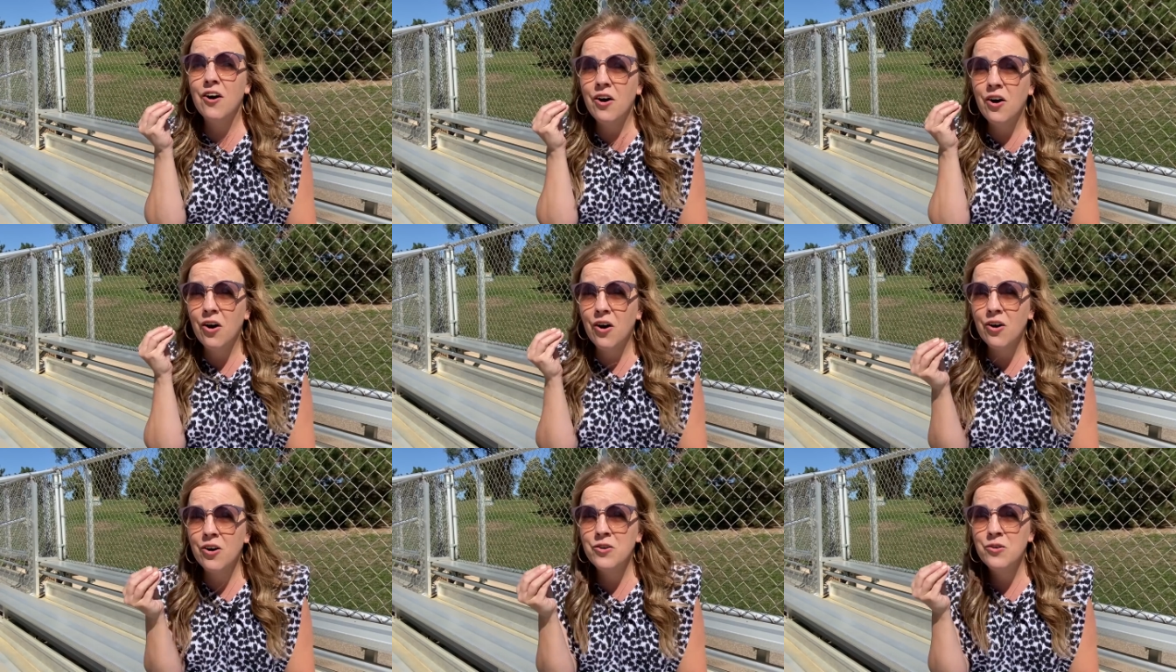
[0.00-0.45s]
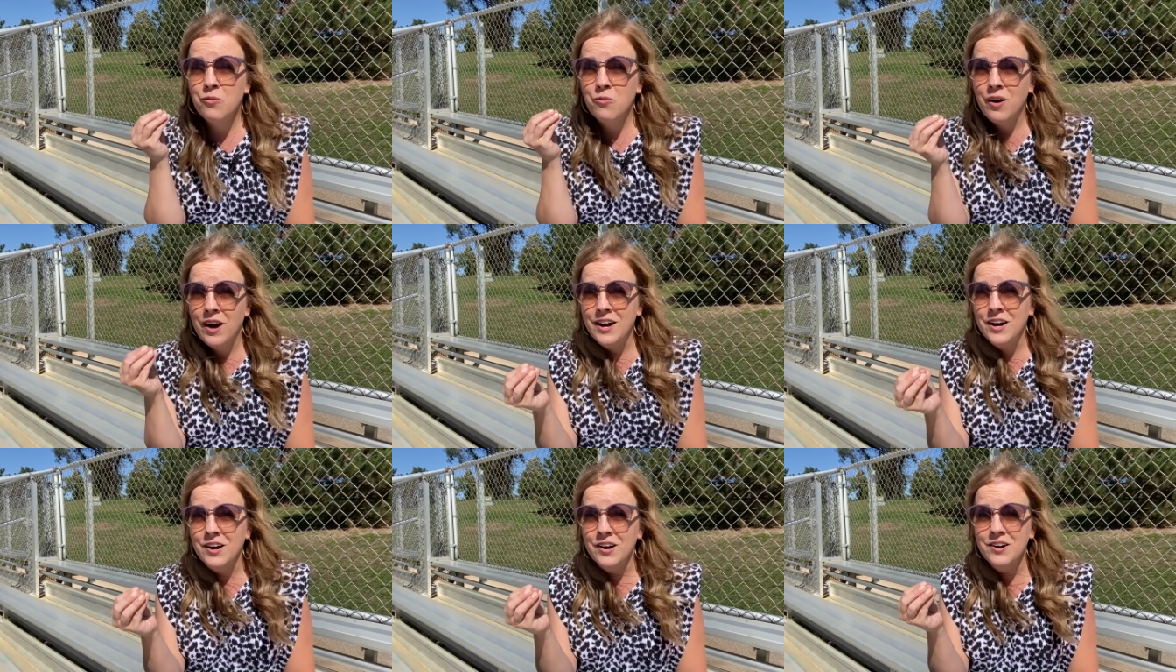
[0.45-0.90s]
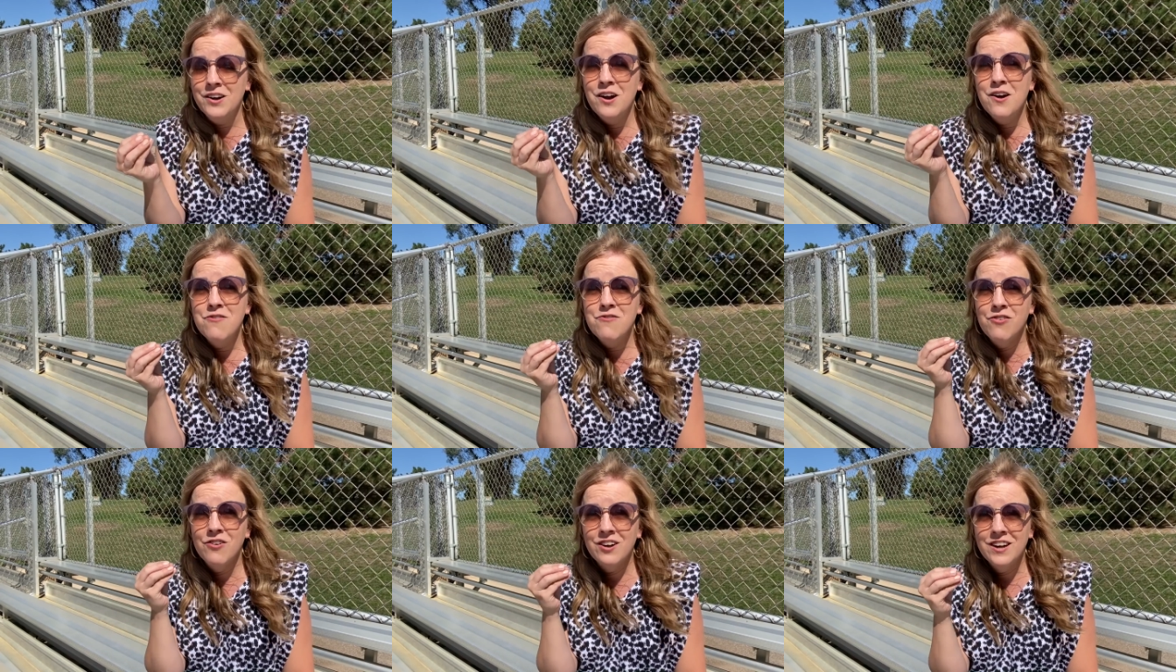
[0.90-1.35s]
hardwired
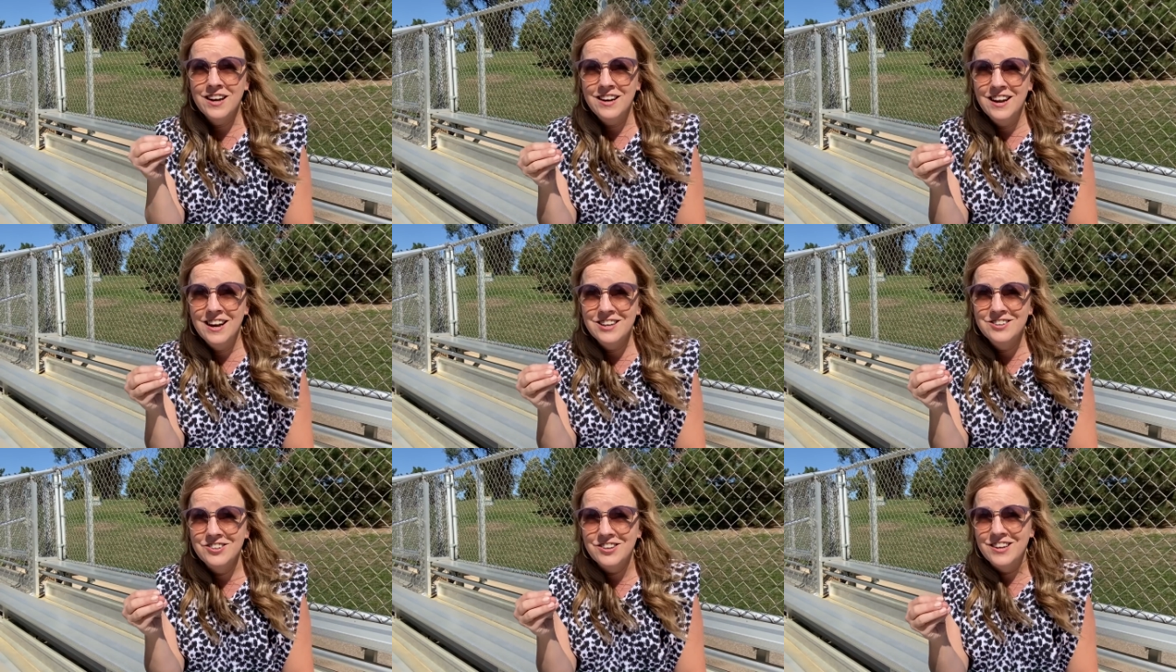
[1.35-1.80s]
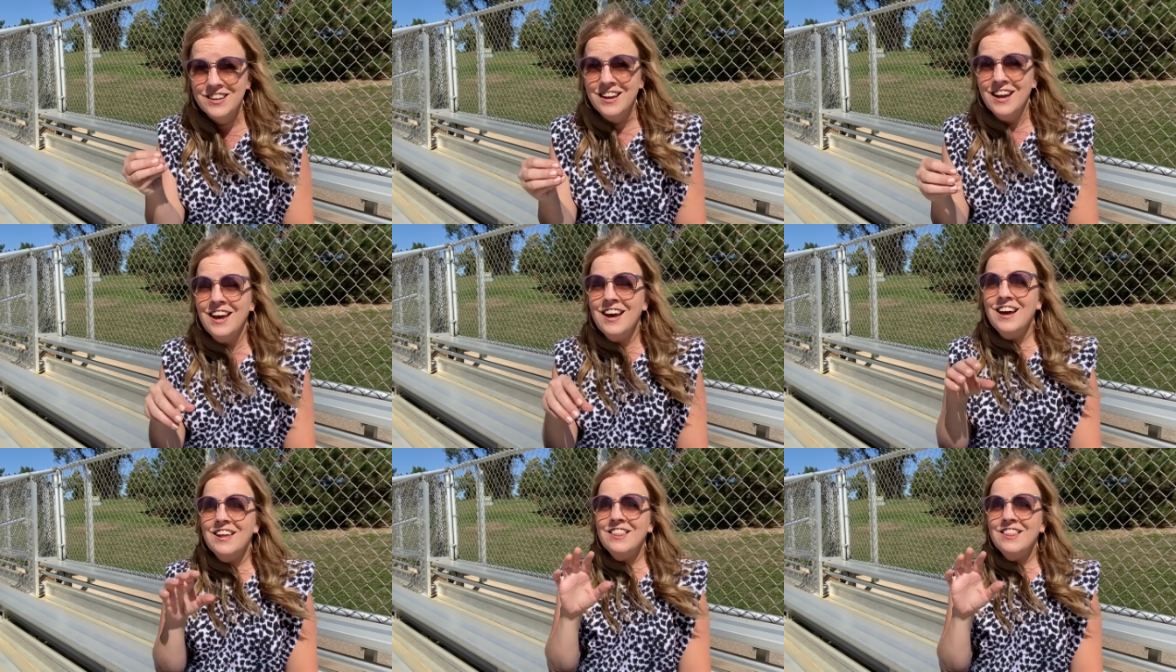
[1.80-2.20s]
for connection.